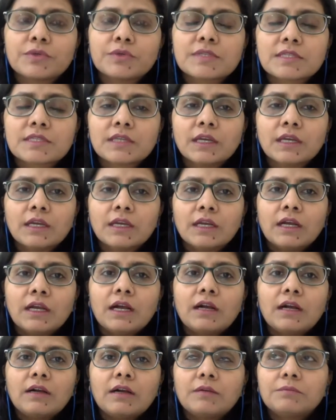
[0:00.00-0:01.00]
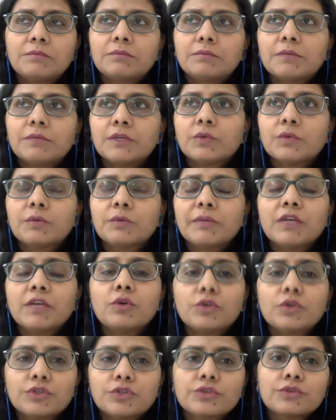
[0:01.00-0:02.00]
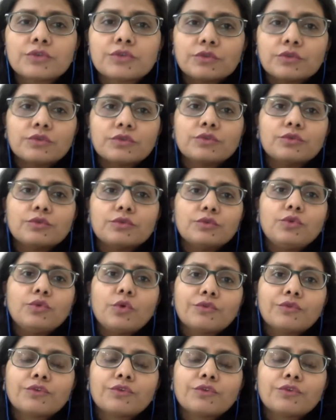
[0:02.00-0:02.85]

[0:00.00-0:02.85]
It would be good to know